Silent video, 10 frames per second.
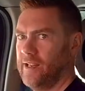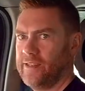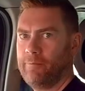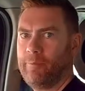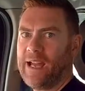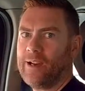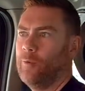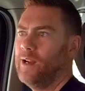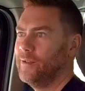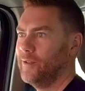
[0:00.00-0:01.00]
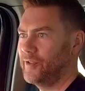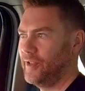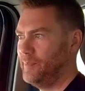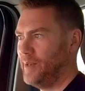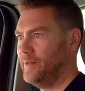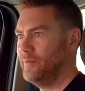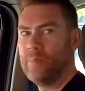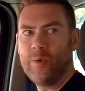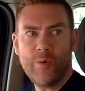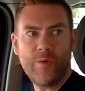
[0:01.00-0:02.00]
like the back wheels had been
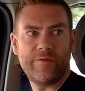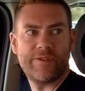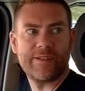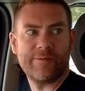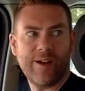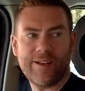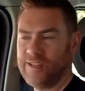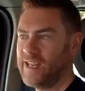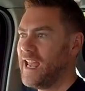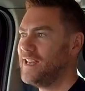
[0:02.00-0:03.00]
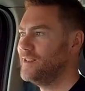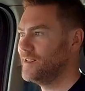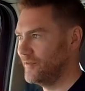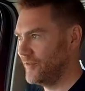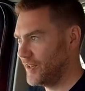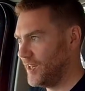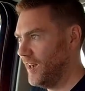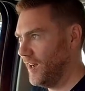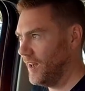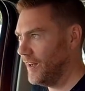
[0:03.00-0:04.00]
moved right to the end of the
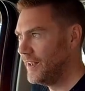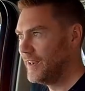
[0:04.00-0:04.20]
car,